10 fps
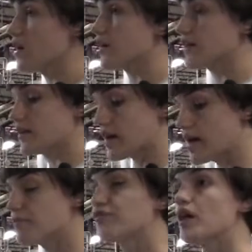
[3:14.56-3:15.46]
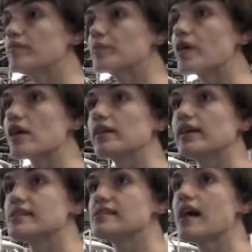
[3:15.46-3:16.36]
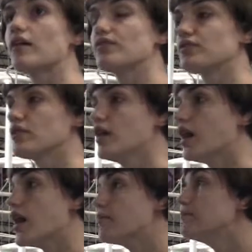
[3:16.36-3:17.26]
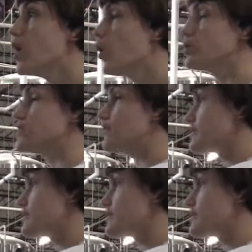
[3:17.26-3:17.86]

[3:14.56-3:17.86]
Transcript: are going to come from the barley itself. Most of